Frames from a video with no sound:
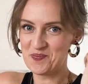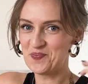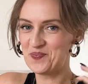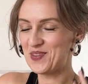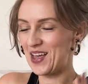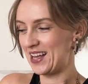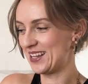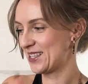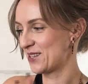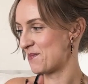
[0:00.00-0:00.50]

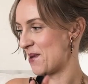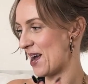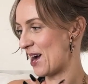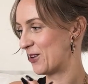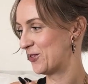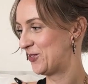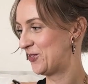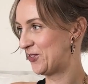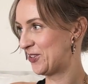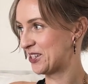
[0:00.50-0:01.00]
that's my
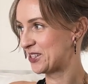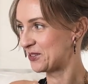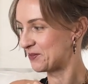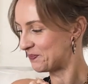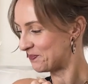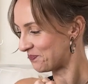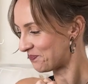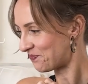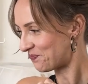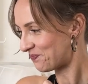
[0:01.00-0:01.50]
outfit.
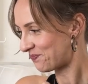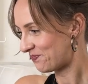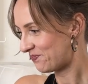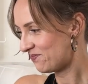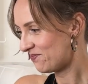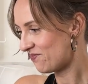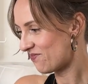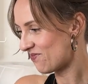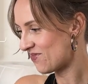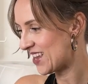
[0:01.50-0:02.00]

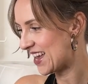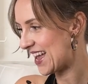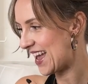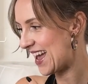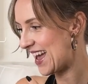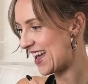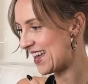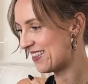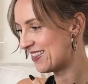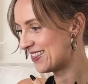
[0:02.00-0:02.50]

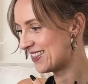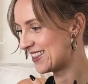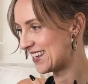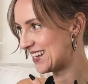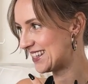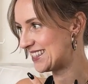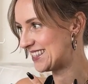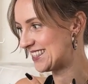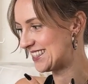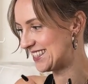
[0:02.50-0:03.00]

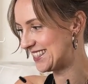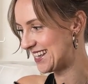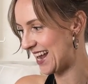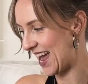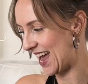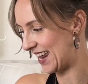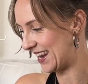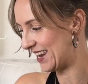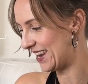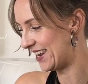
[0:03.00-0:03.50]
And
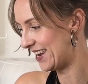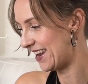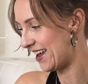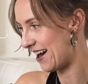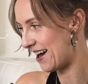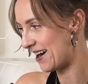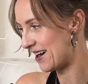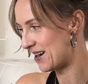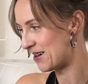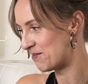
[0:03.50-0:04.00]

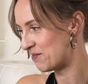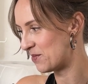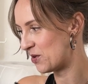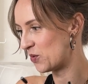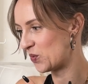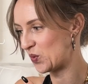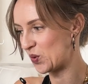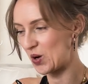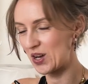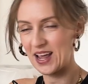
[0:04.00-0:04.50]
then
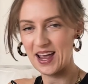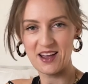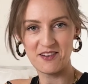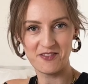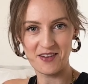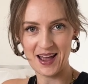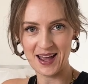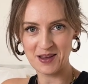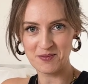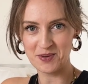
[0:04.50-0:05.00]
what have
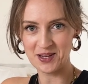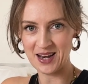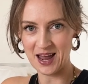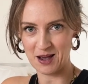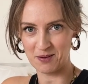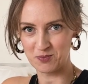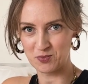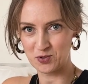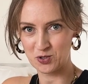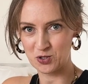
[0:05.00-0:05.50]
I been
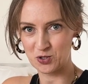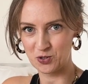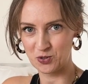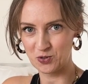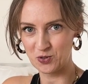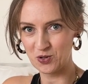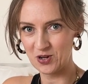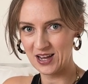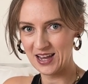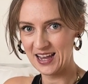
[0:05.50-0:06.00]
up
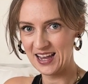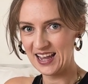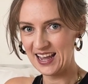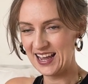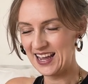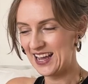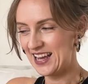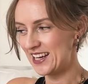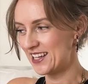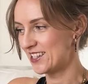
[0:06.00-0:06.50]
to
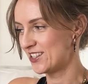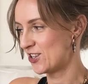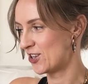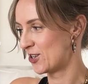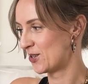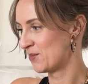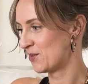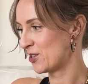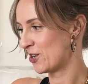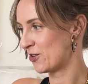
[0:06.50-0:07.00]
in
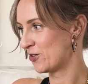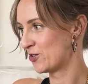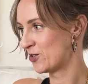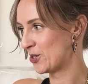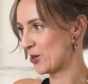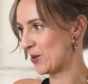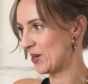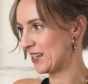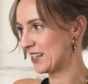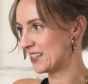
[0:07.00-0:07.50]
terms of
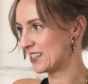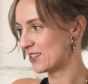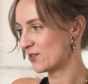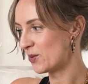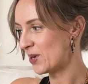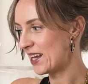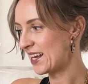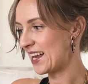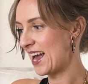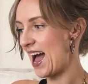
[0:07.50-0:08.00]
sewing this
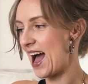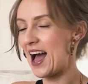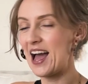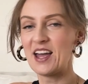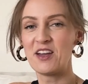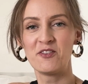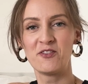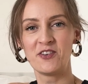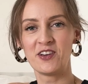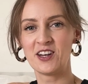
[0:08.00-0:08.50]
week?
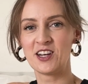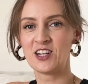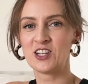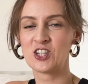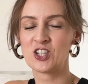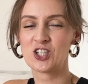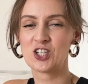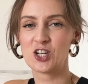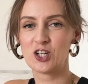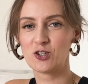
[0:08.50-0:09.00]
I
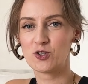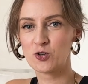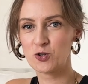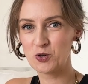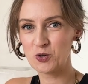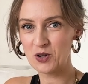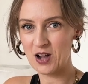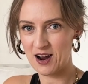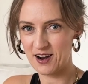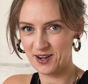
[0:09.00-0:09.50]
finished
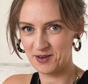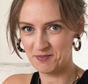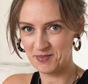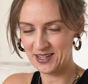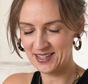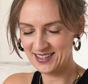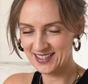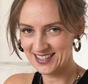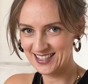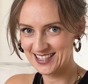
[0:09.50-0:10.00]
2
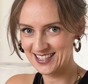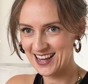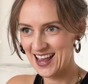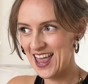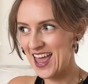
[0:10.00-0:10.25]
garments